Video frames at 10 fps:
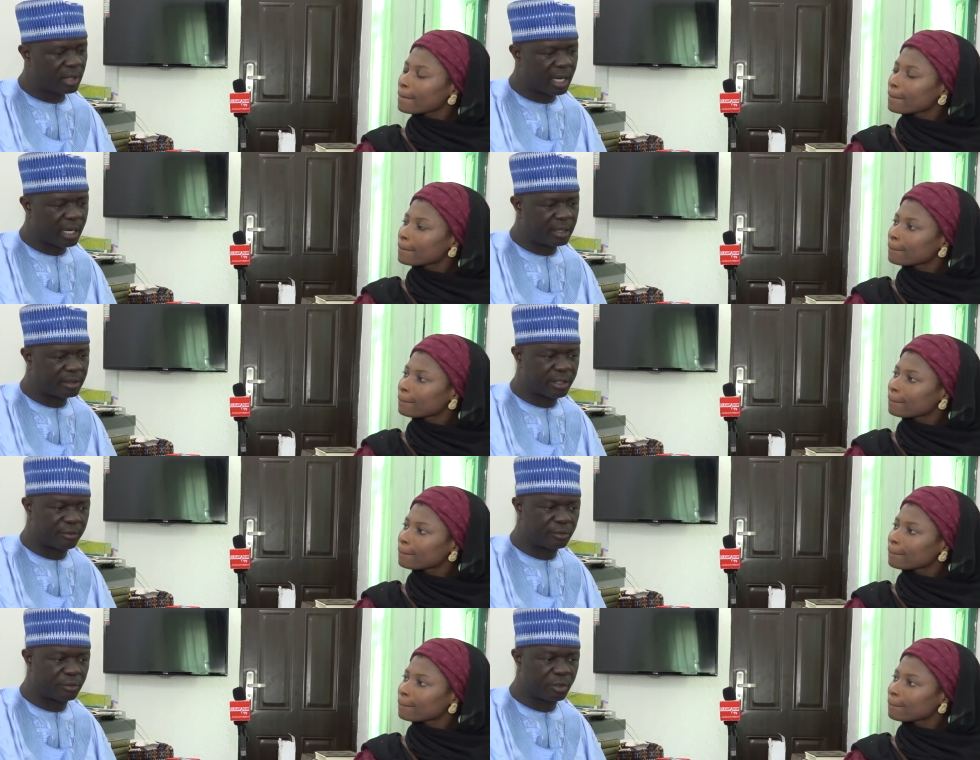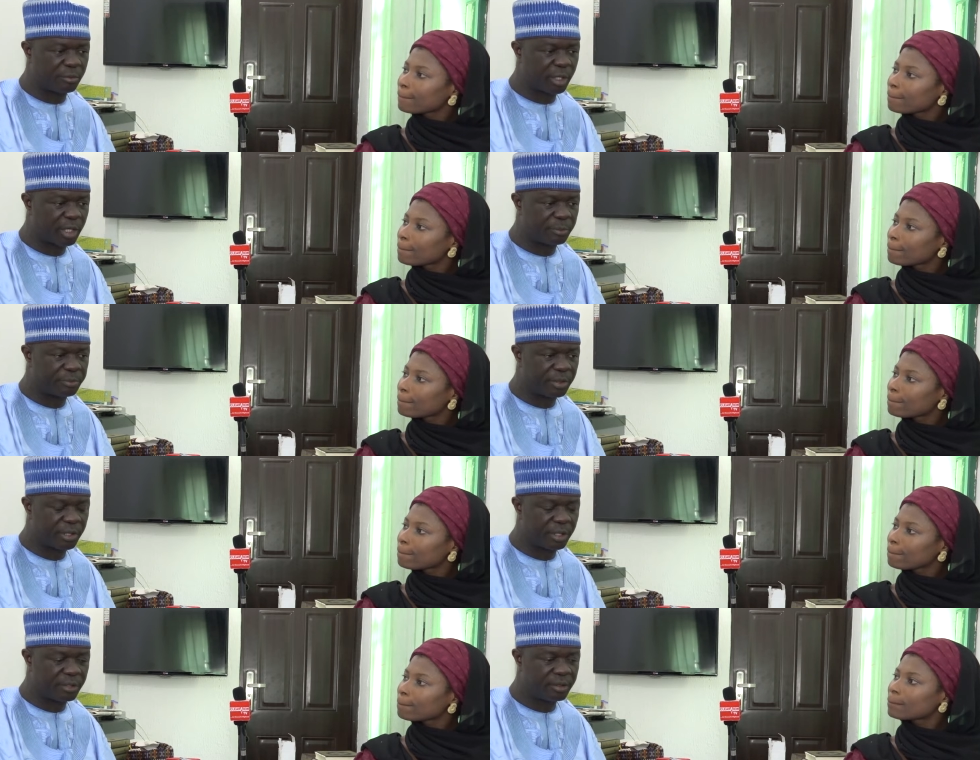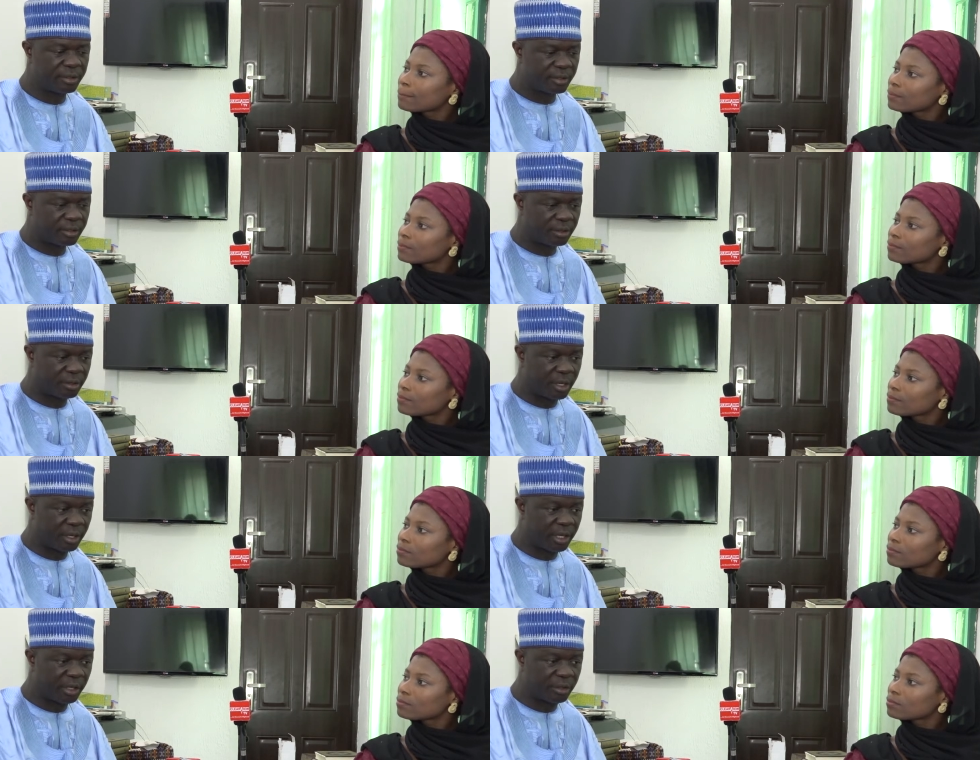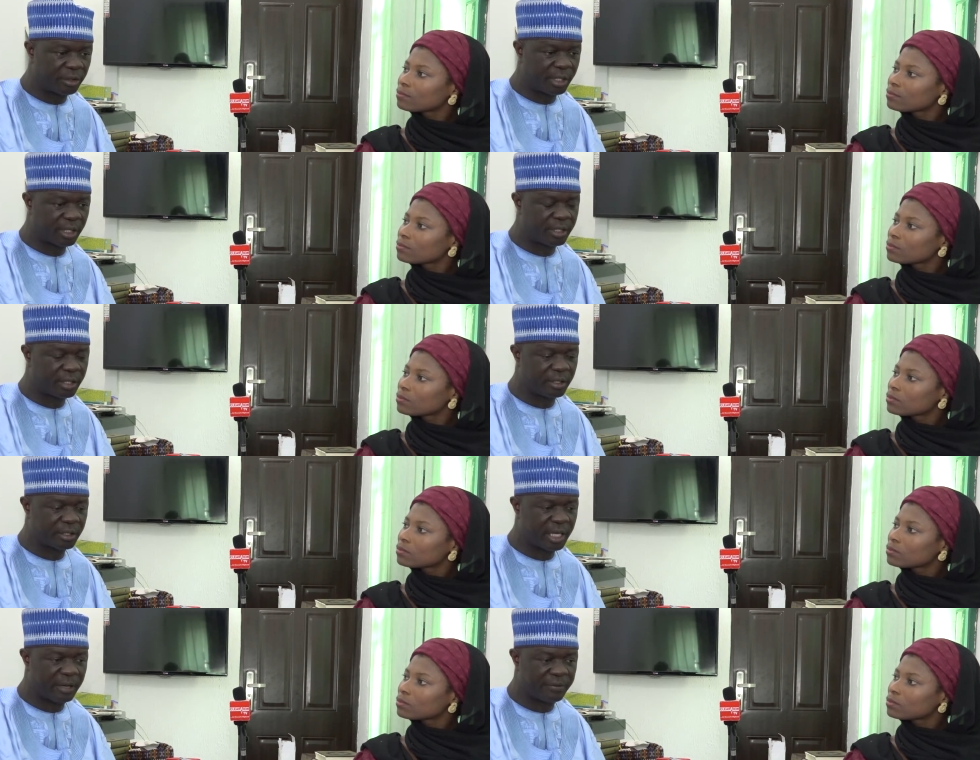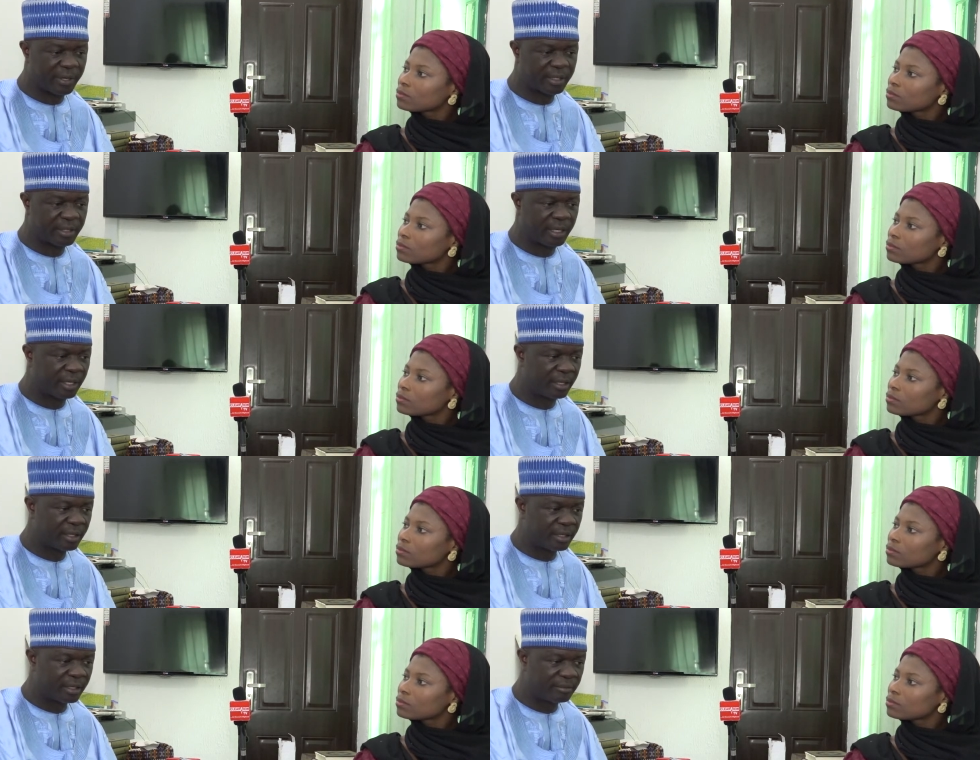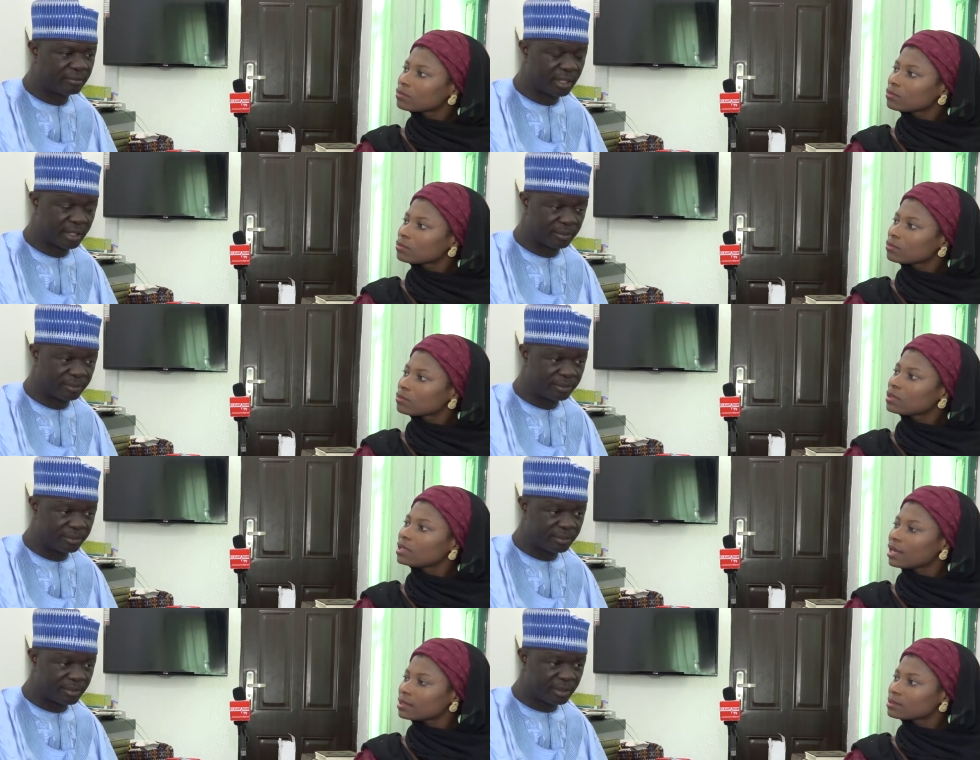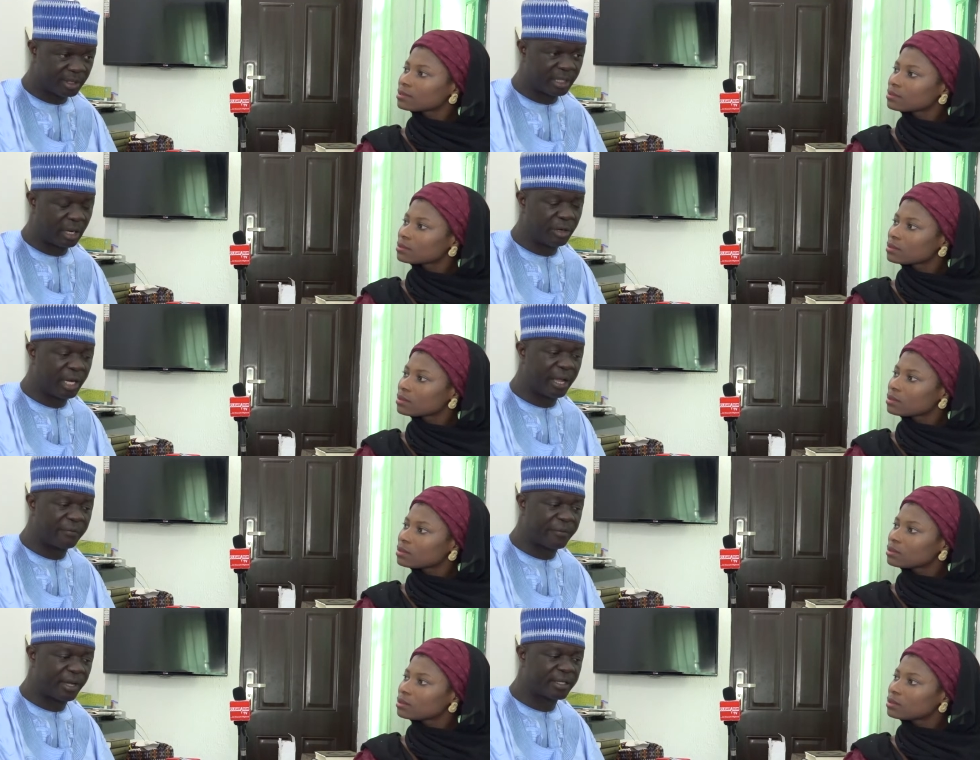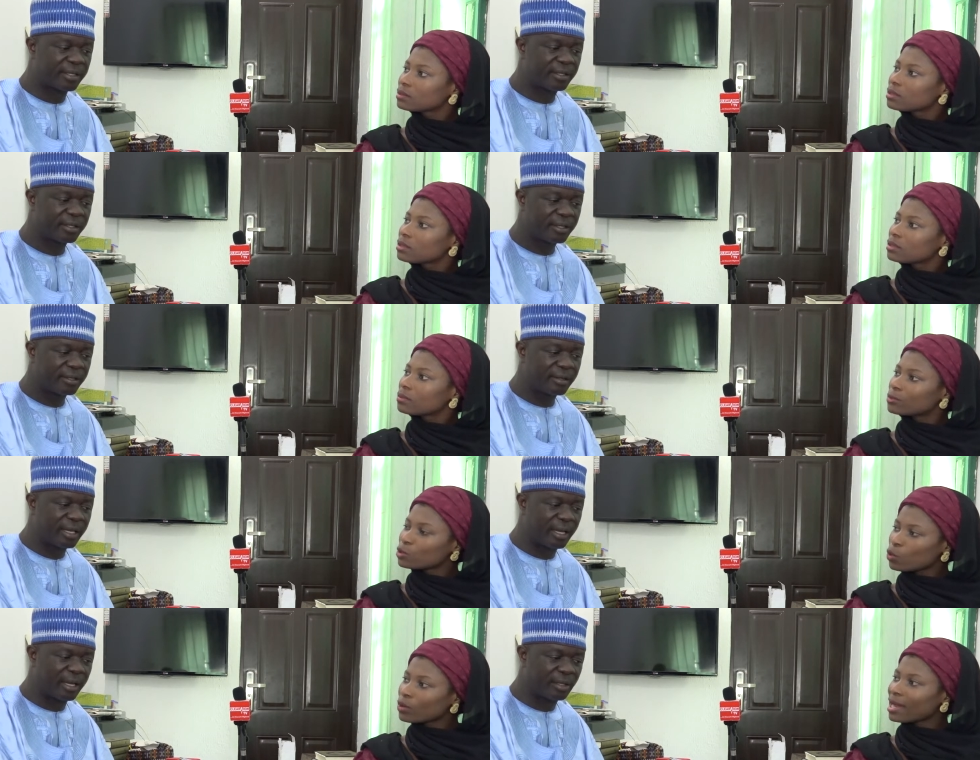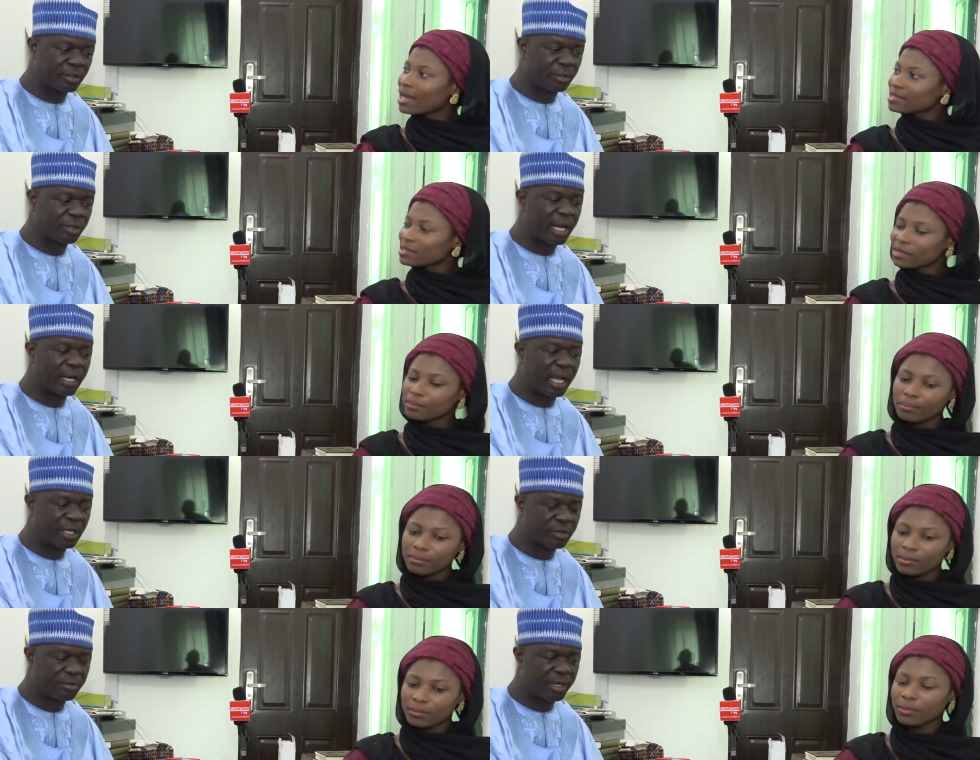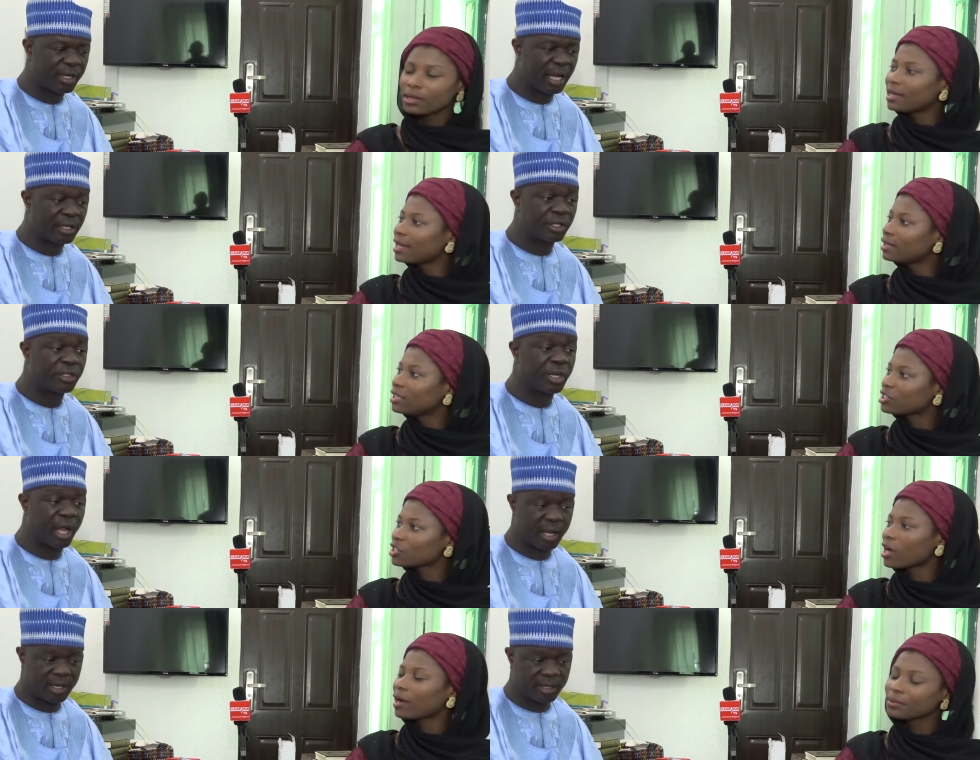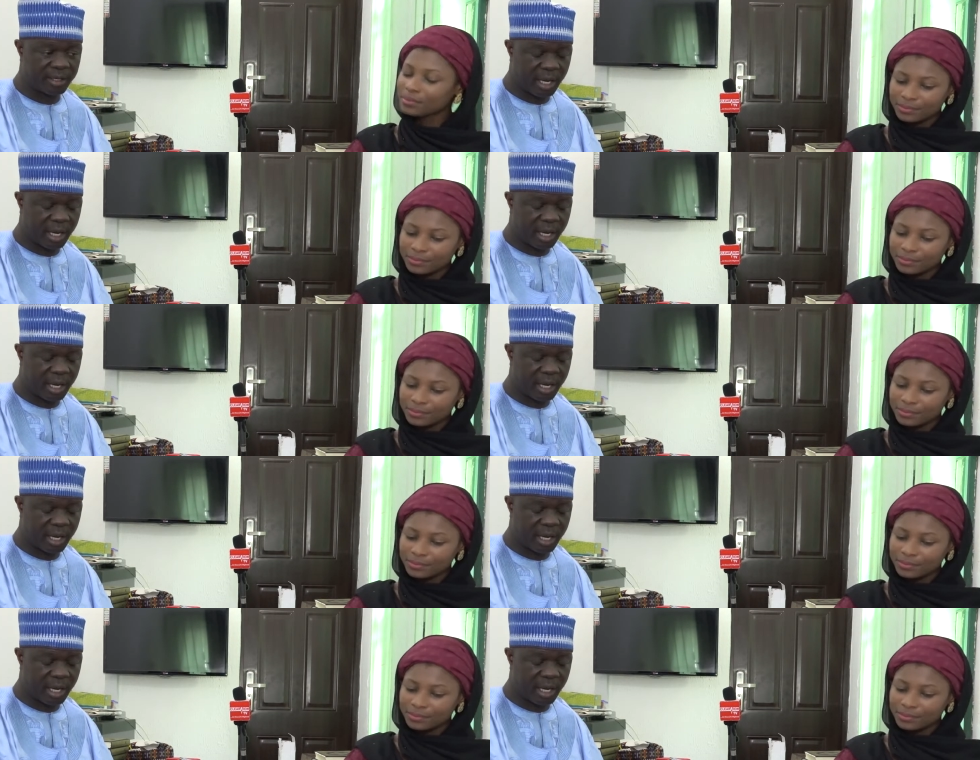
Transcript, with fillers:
Speaker 1: around seven during maghrib period you got there you know kasa does not affect uh, maghrib yes it can only affect Zuhr, uh, Asr, and Asri and, and Isha. Isha.